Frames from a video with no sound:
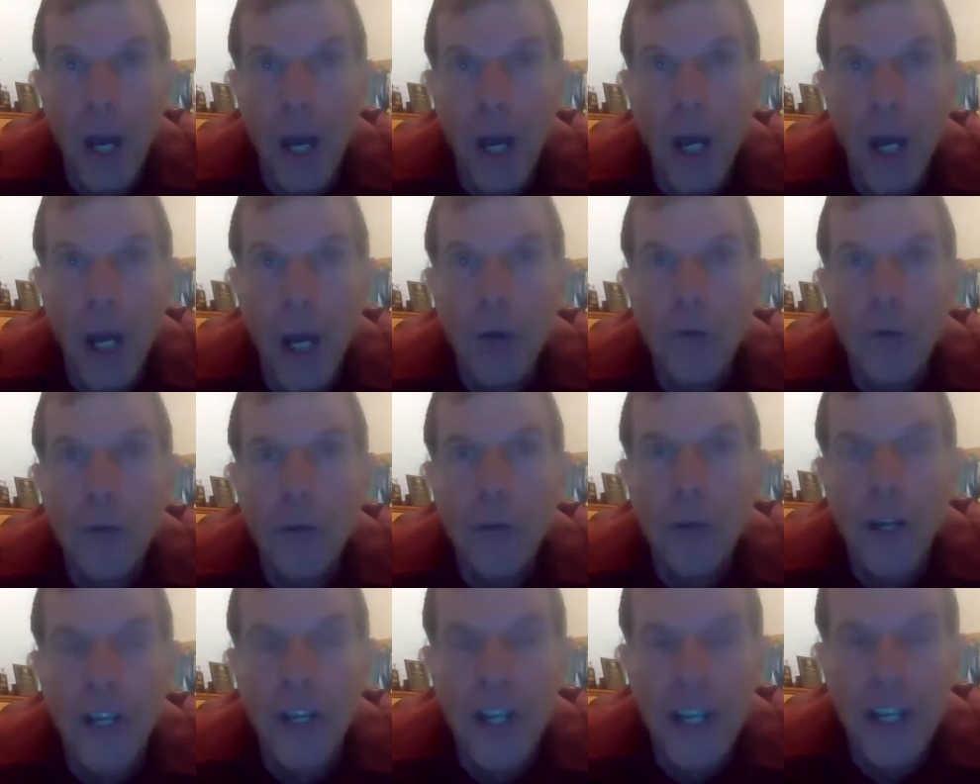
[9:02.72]
of
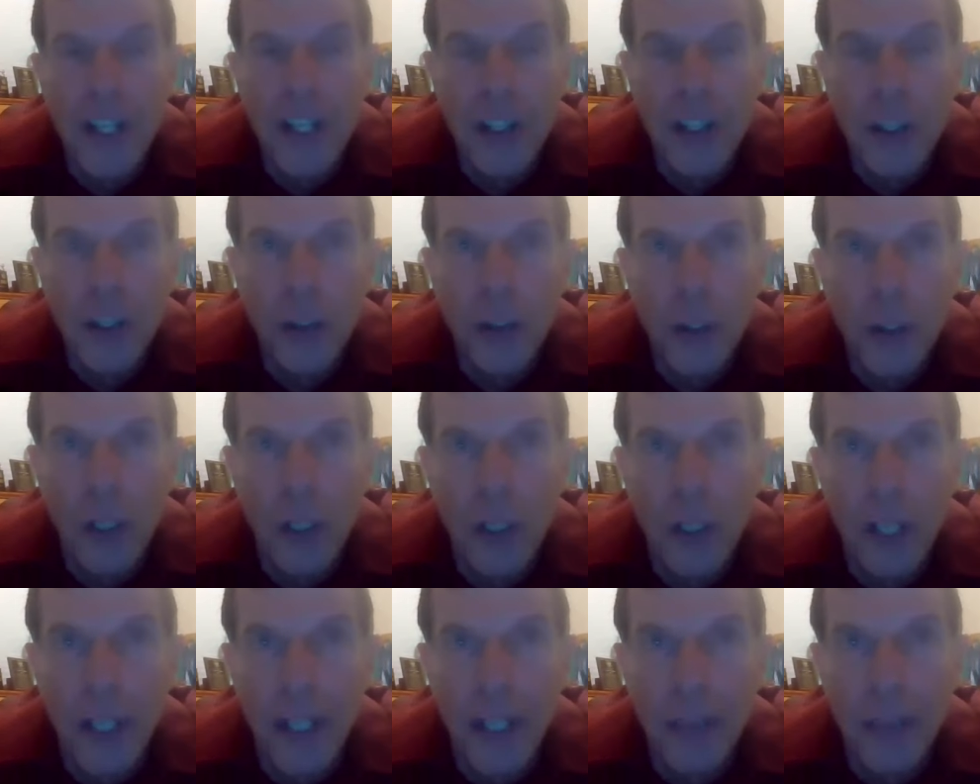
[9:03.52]
initial
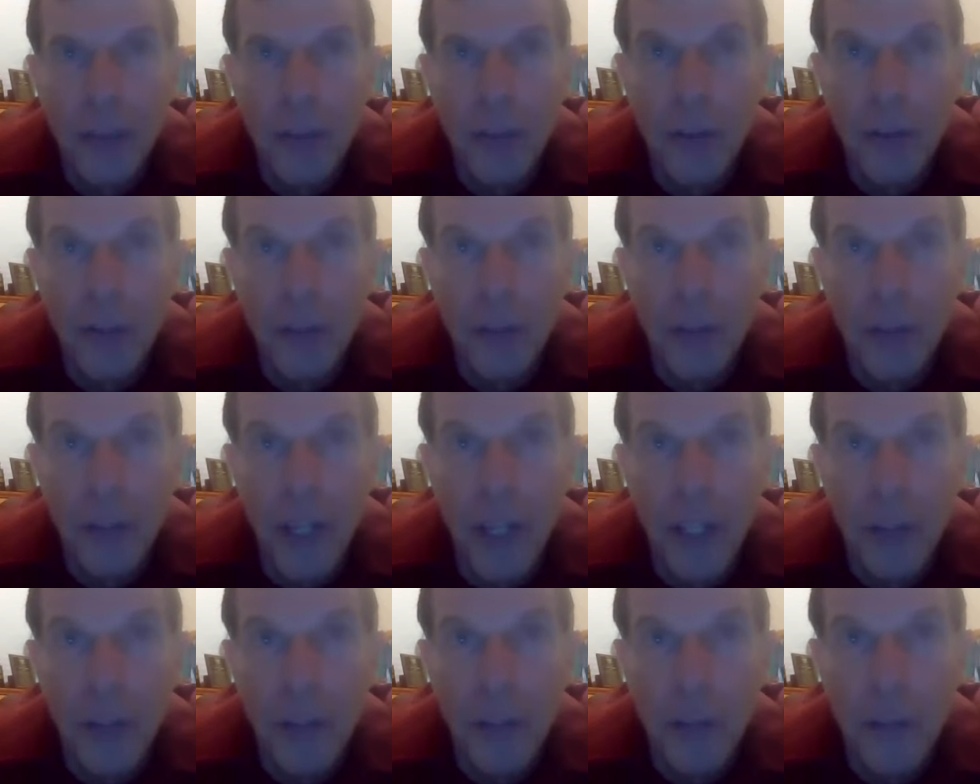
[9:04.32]
claims in the
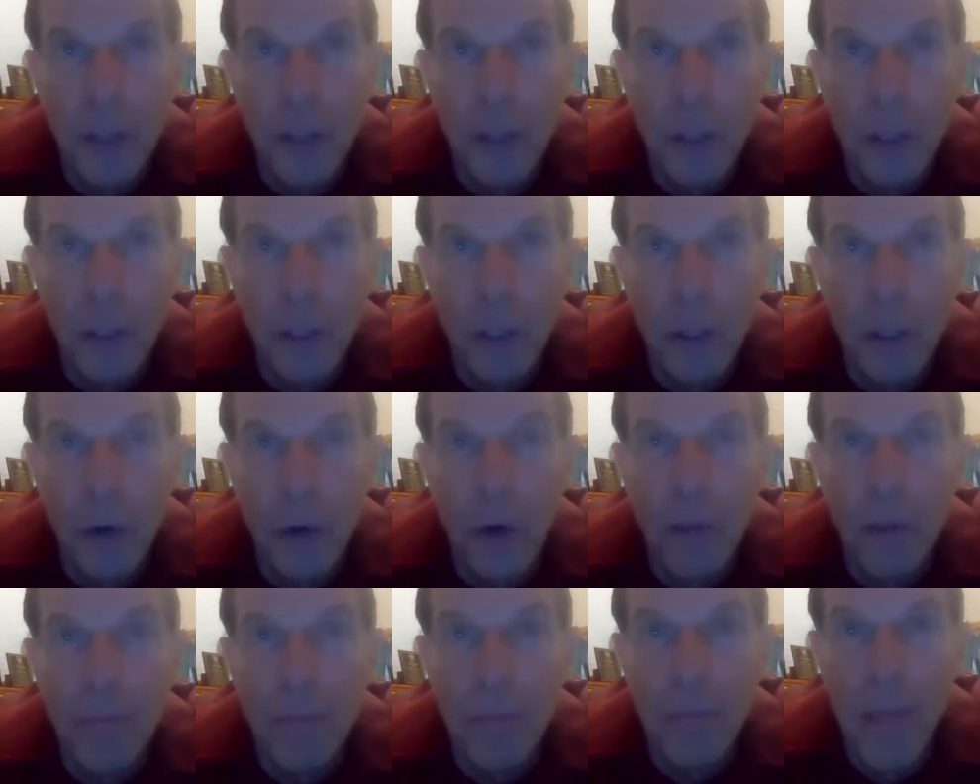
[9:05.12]
state of Florida
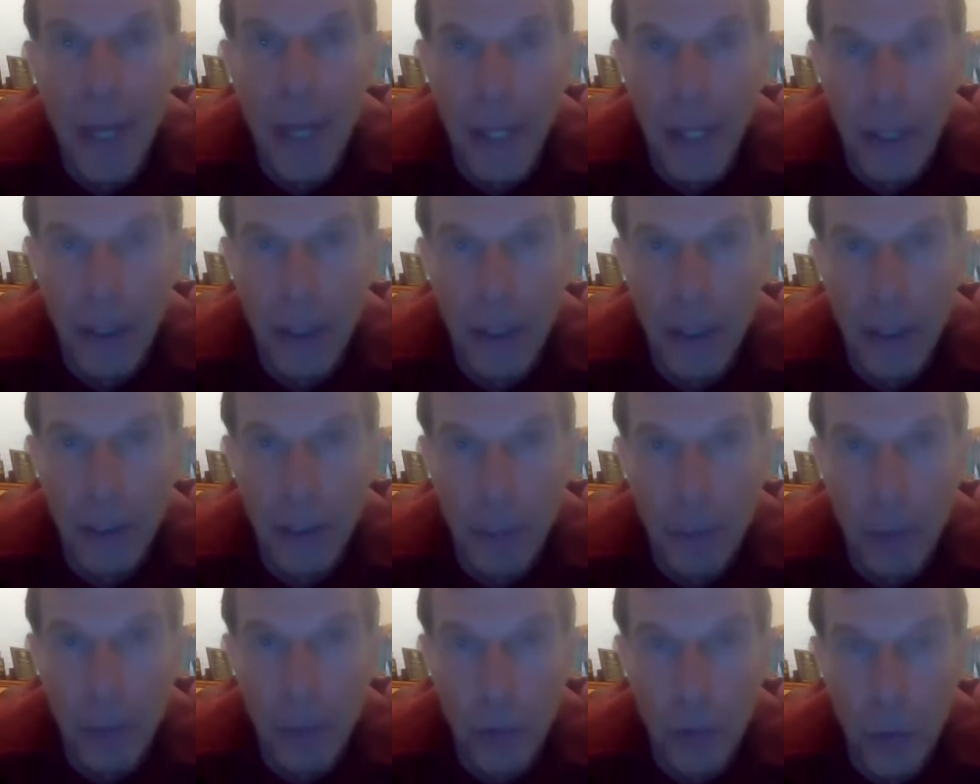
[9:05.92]
are medically
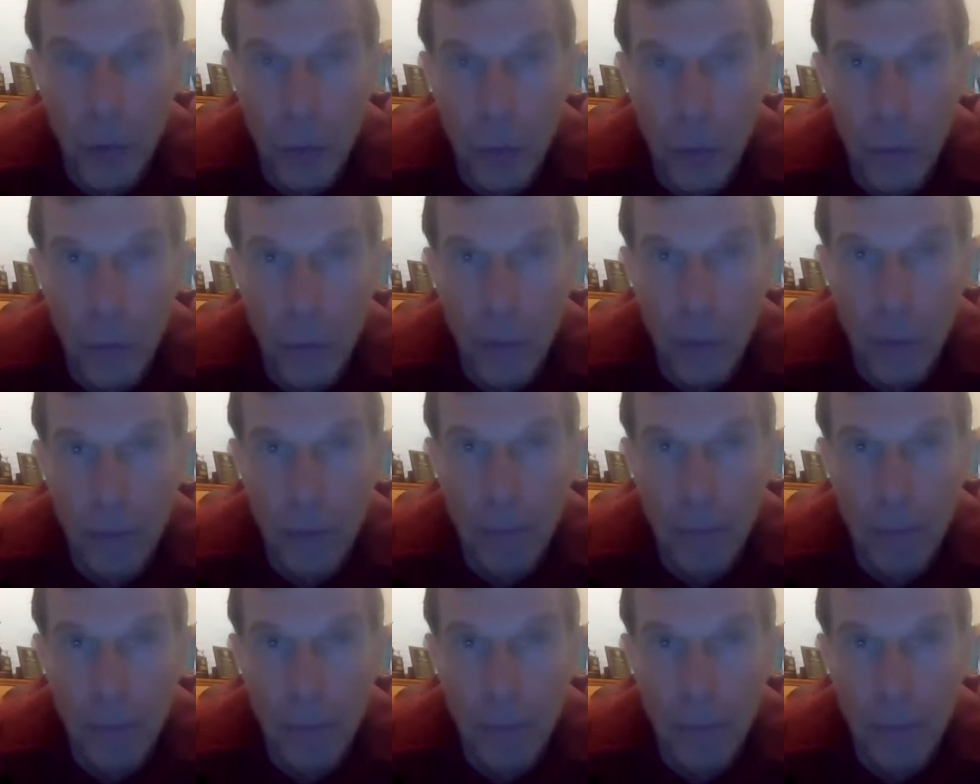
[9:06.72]
approved.